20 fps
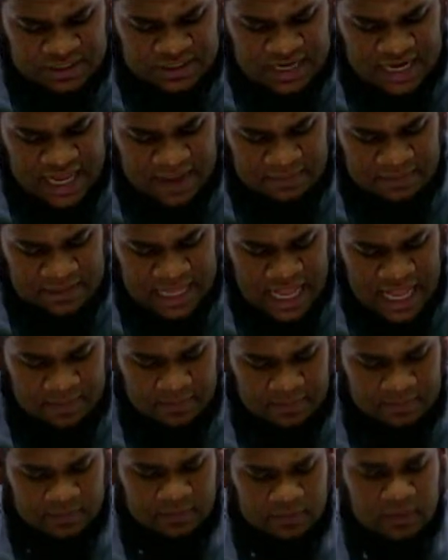its prescribed
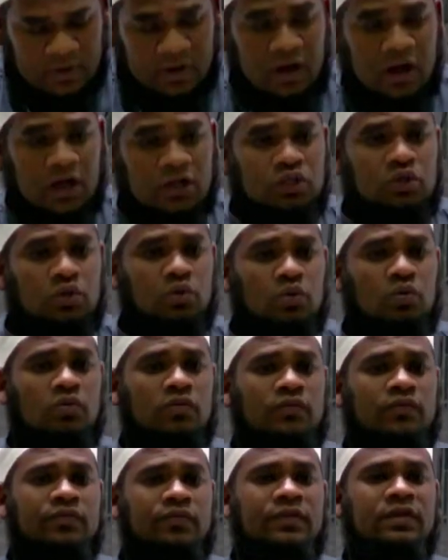time are
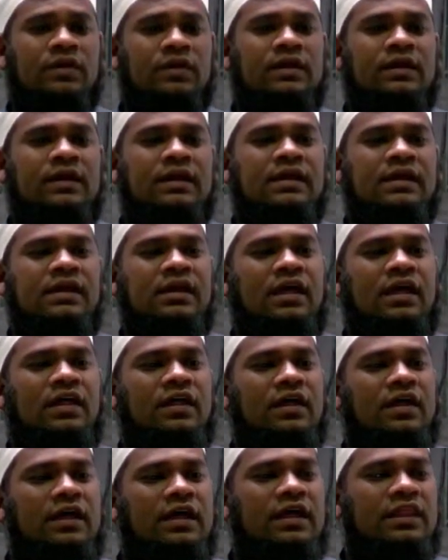2.
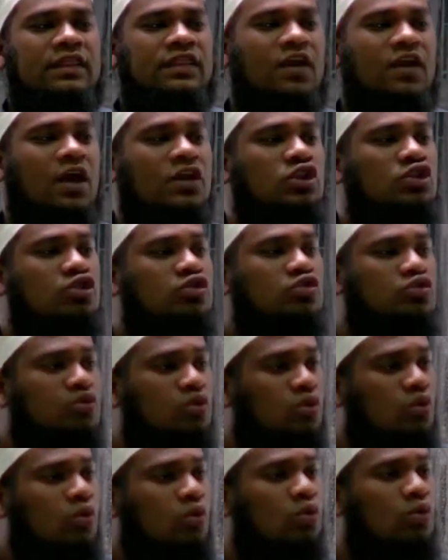There are
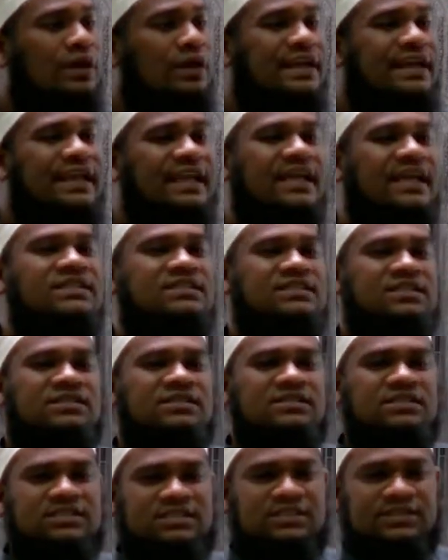2
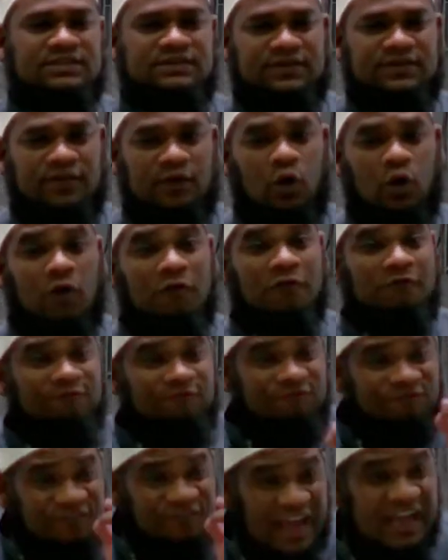reasons
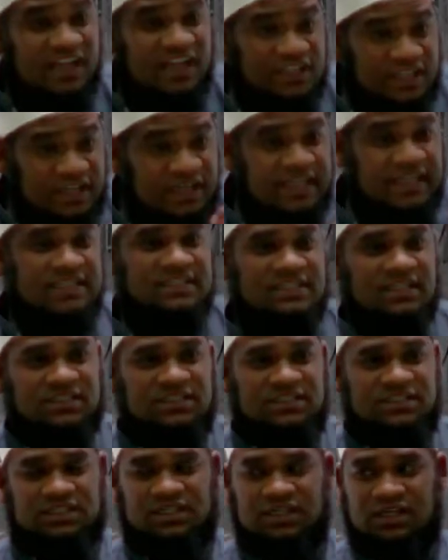or valid
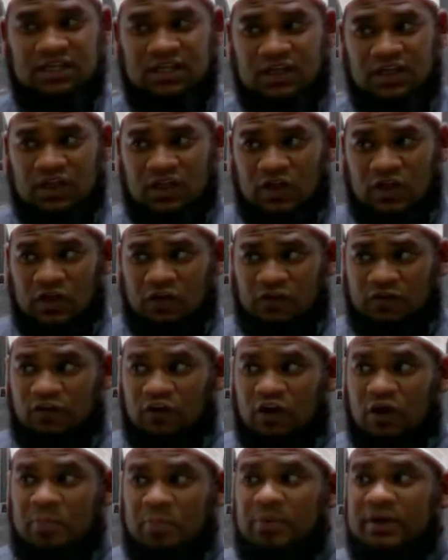reasons
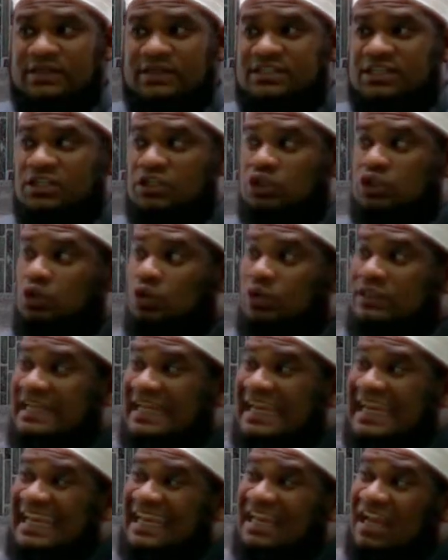for a person
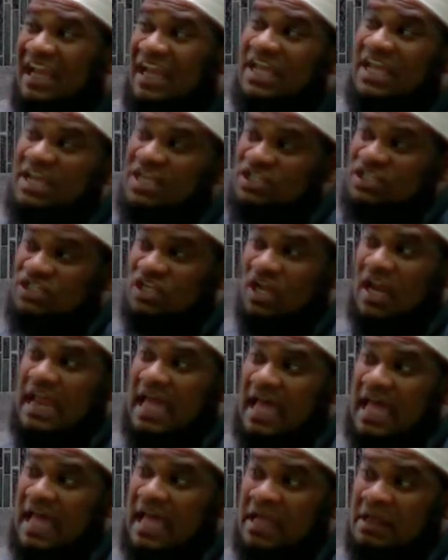to delay
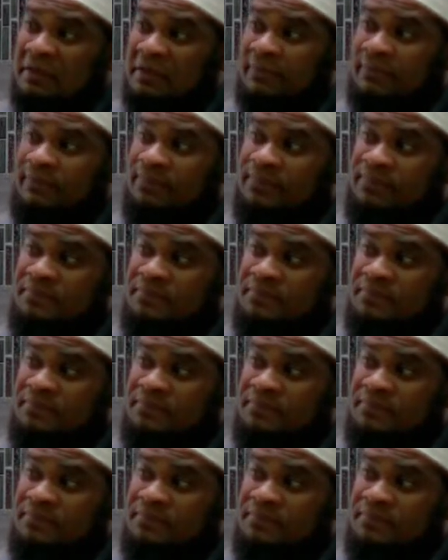salah,